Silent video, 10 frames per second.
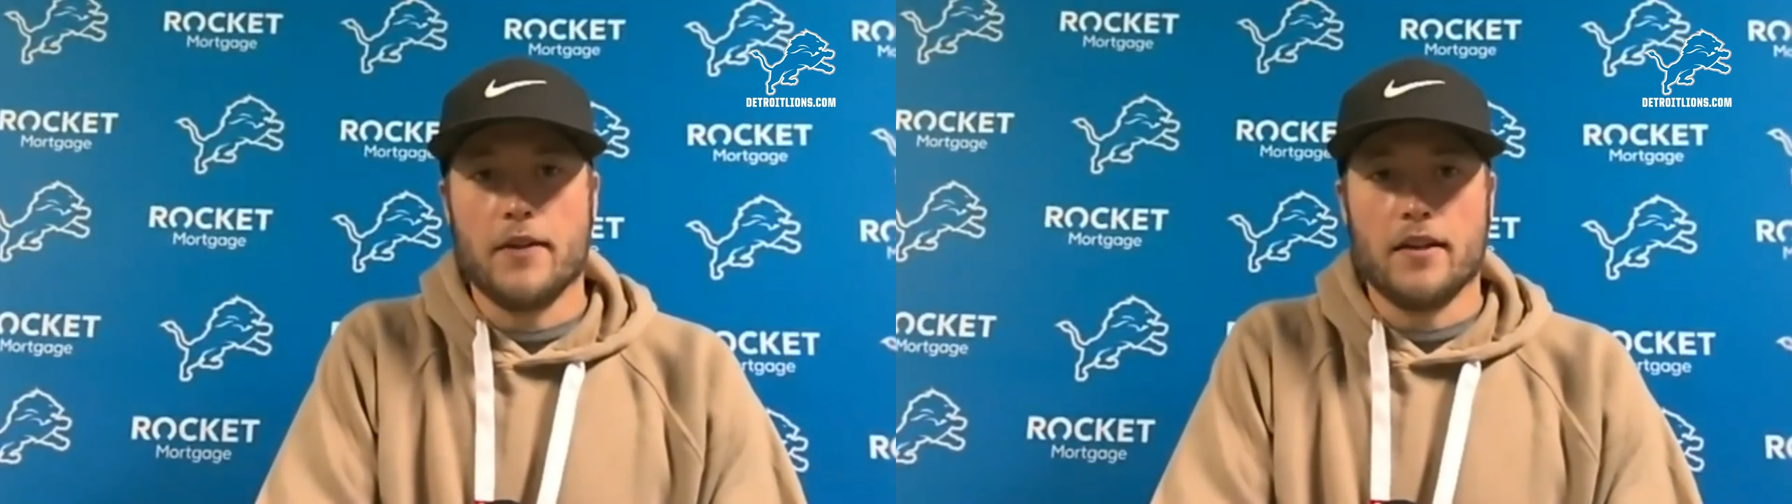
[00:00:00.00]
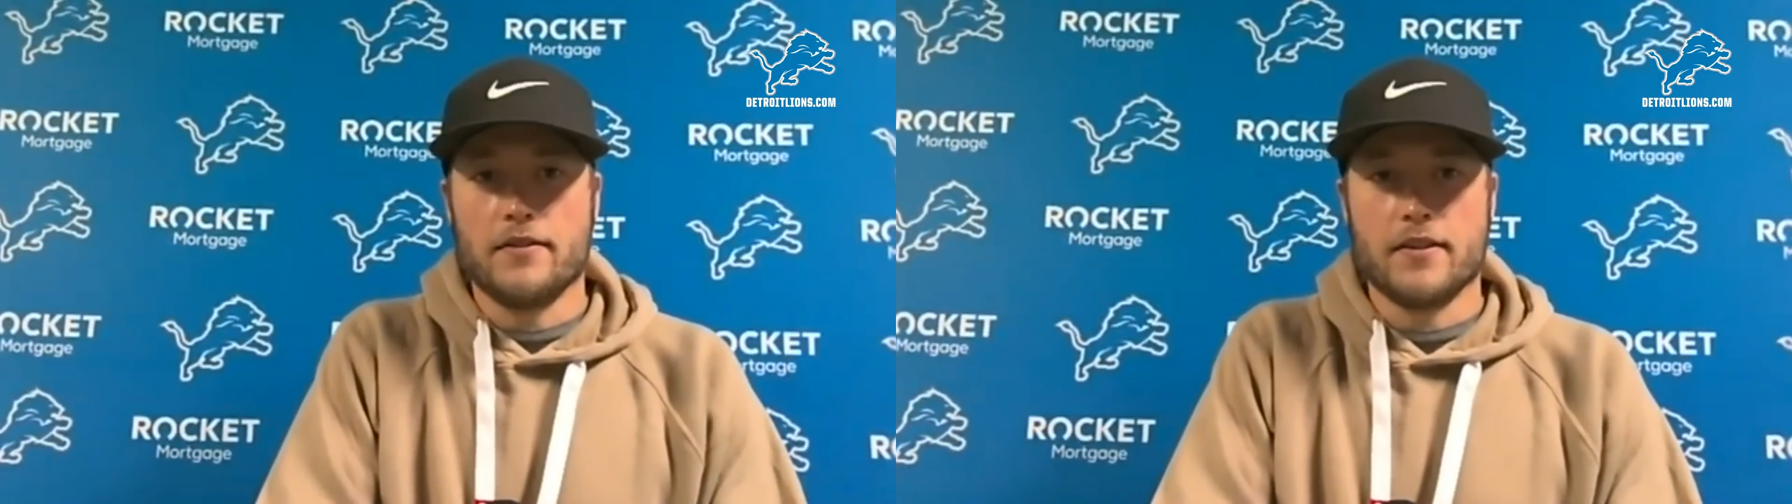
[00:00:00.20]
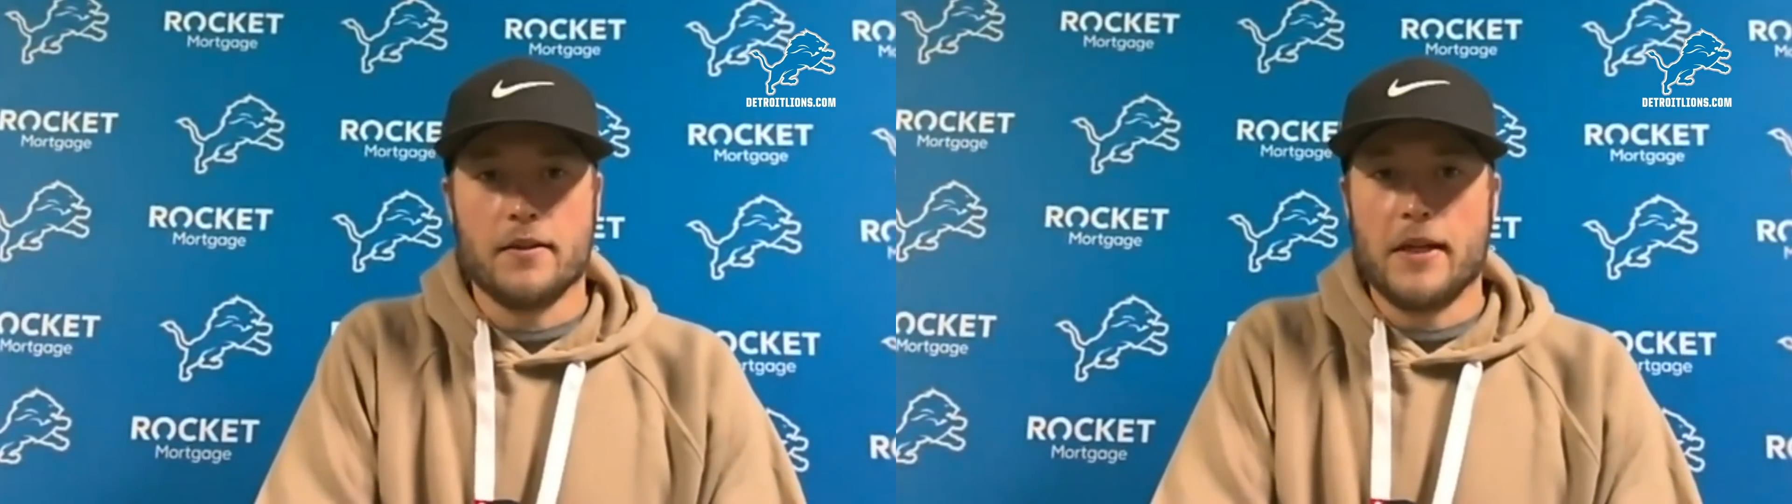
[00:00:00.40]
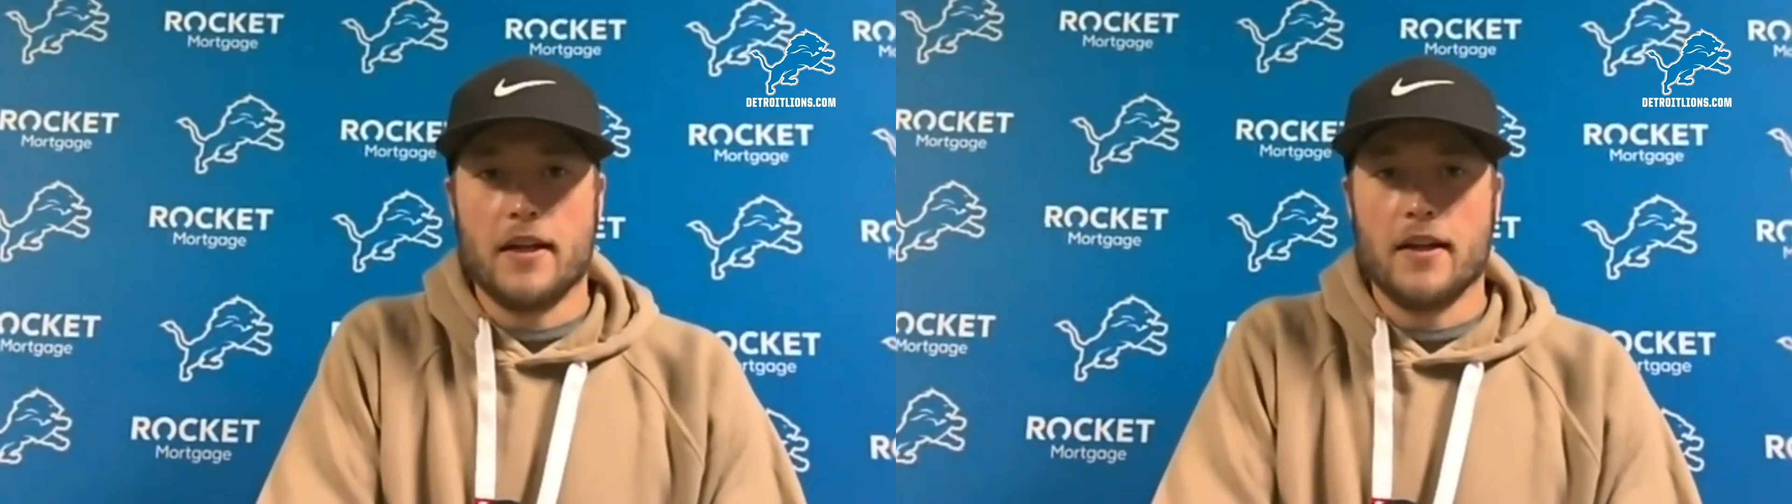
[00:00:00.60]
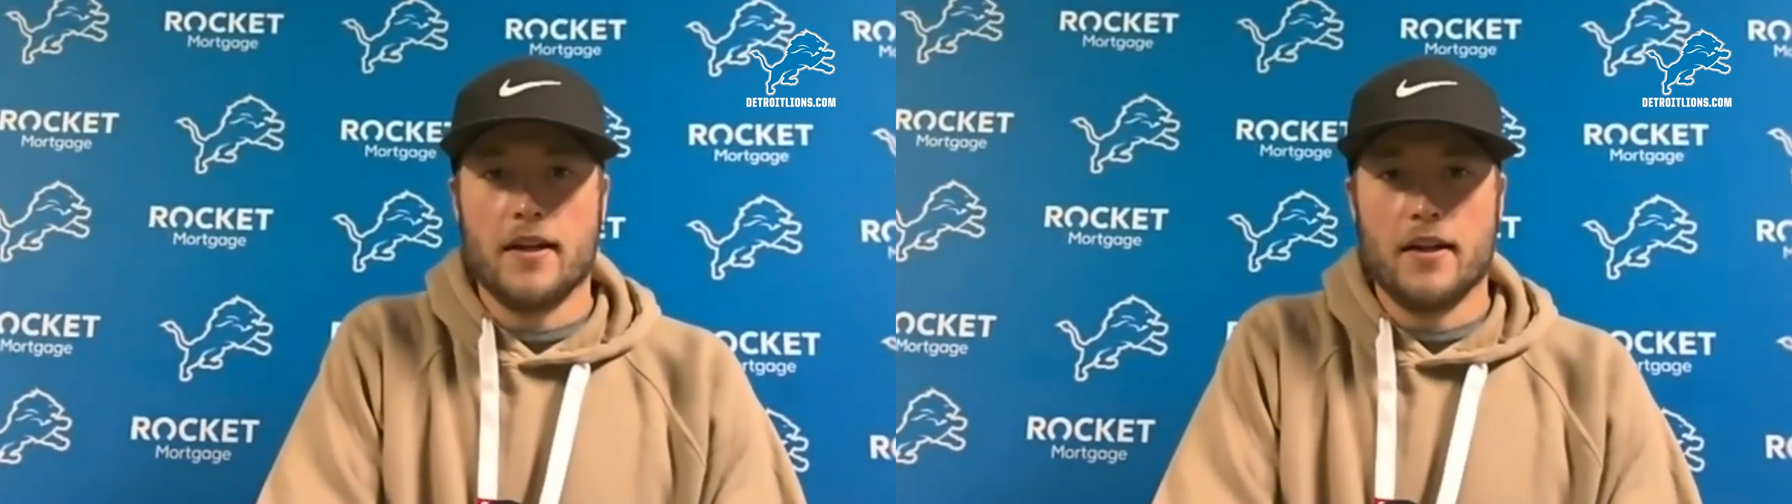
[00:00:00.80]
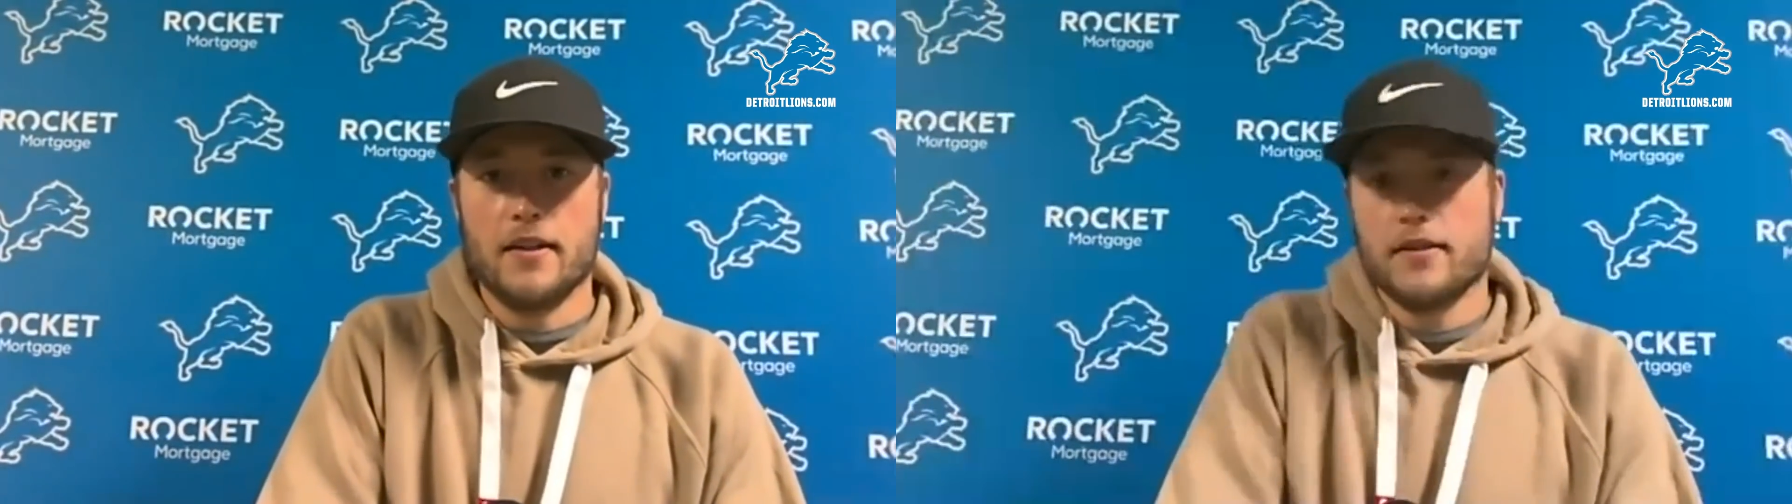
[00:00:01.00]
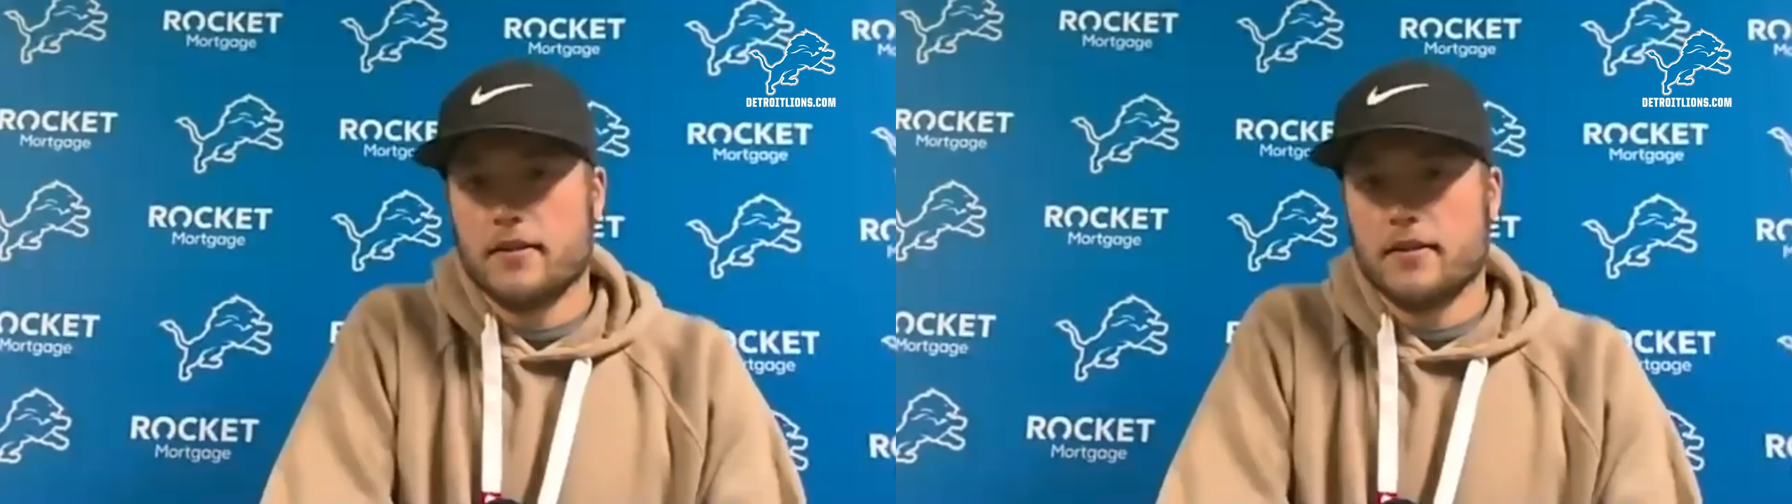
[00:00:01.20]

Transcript: left. I mean, uh,